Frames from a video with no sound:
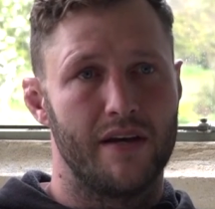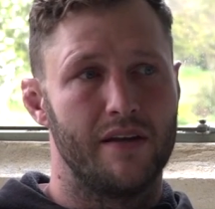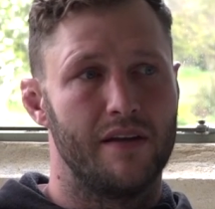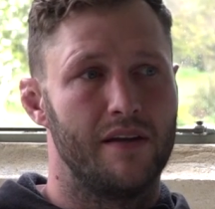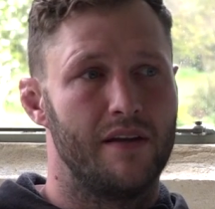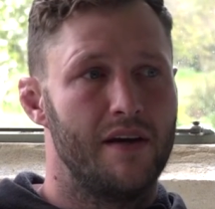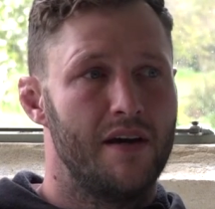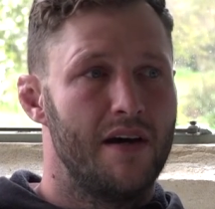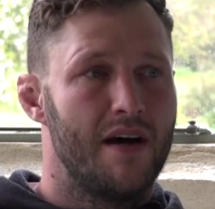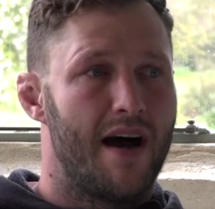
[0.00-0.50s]

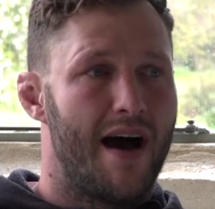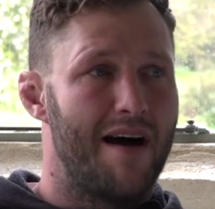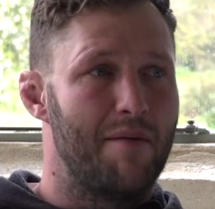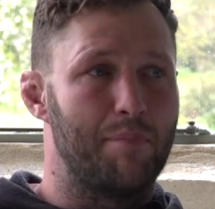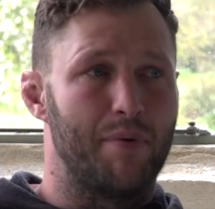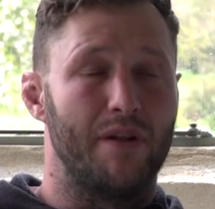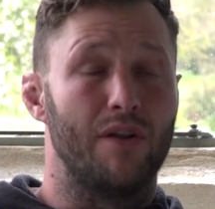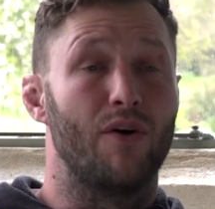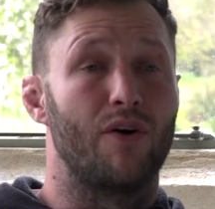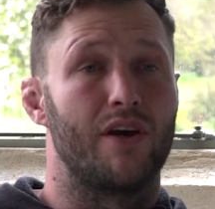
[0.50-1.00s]
And I've
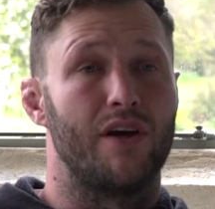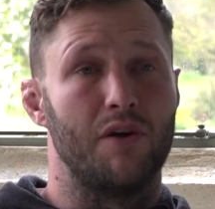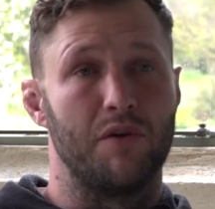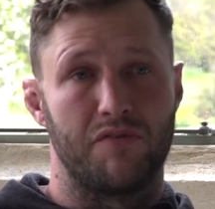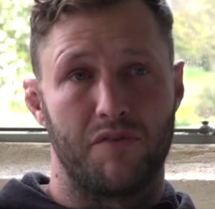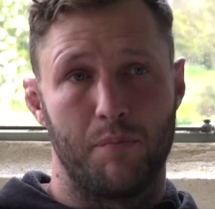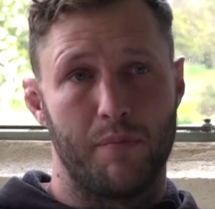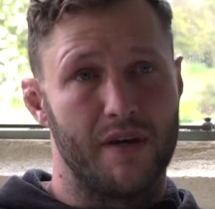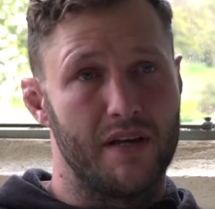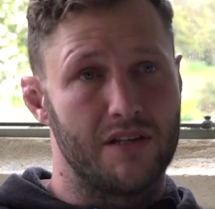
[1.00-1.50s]
been lucky
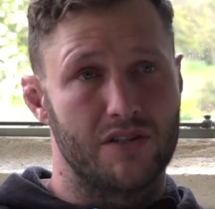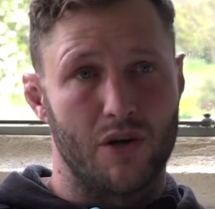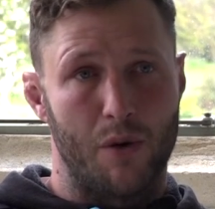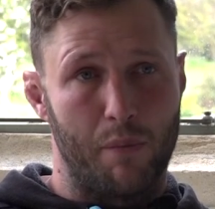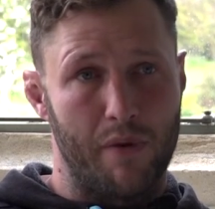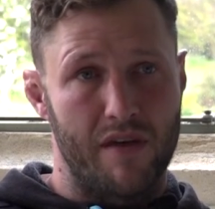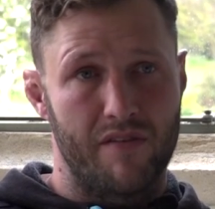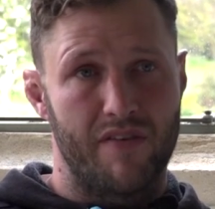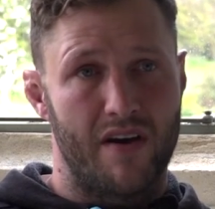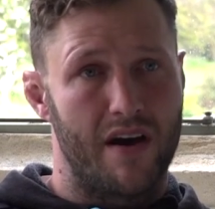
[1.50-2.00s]
enough to be in so
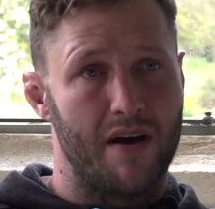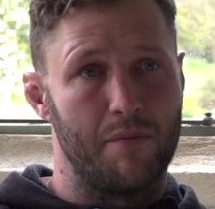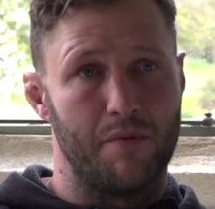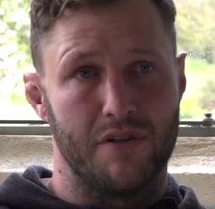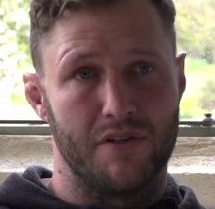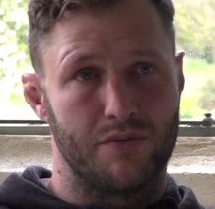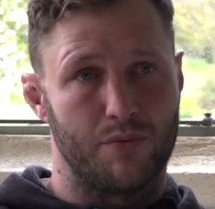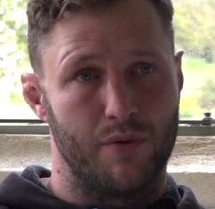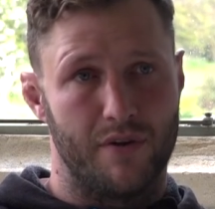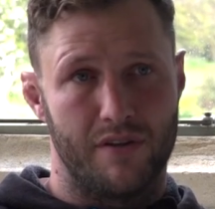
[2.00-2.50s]
many
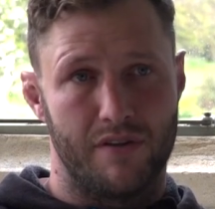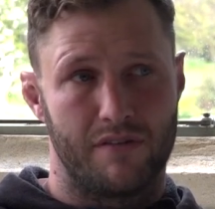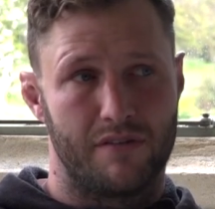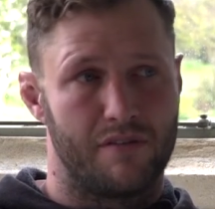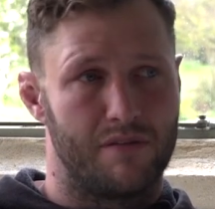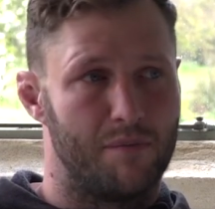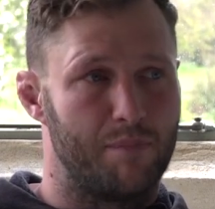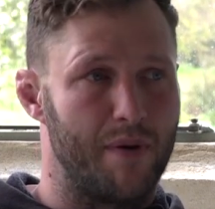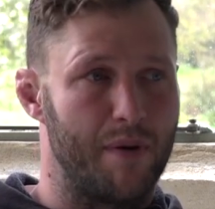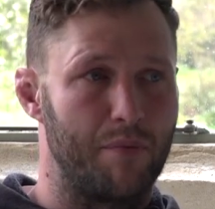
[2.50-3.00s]
environments
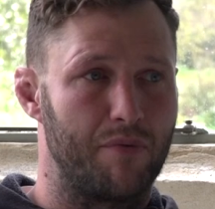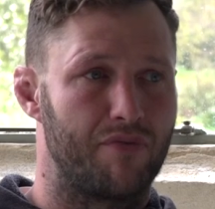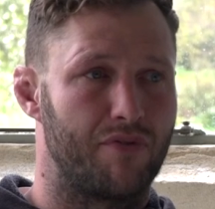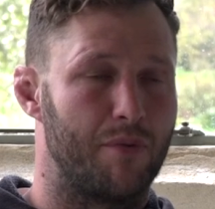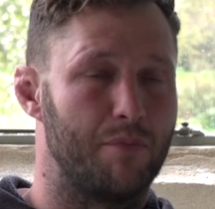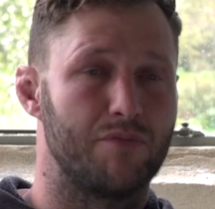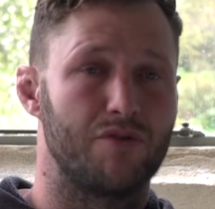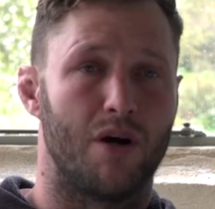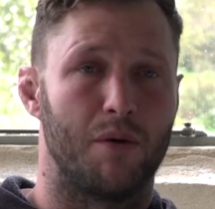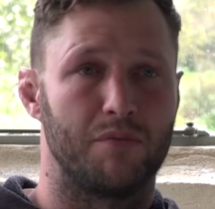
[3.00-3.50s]
with people
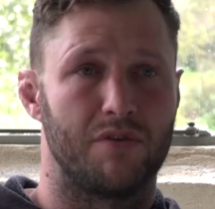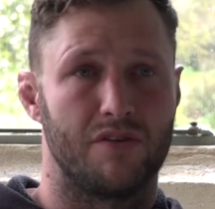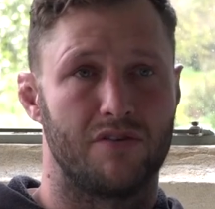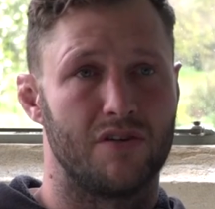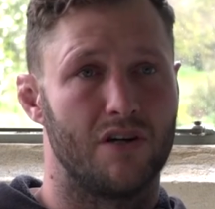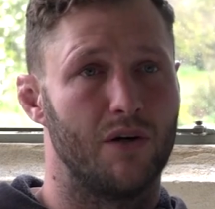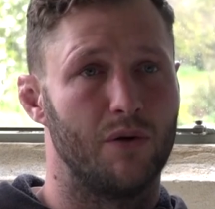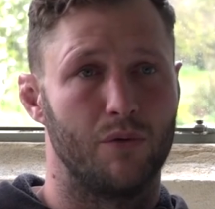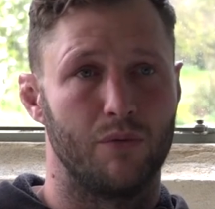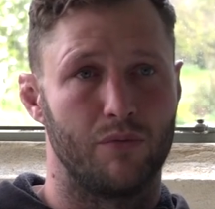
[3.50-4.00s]
from top to
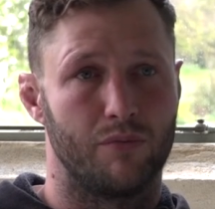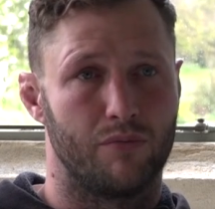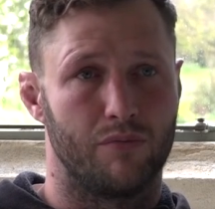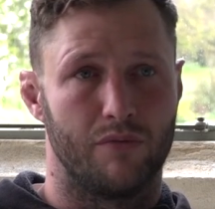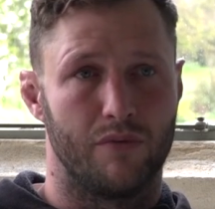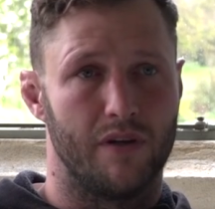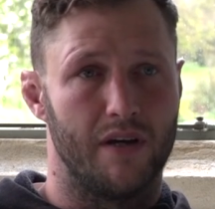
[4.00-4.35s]
toe,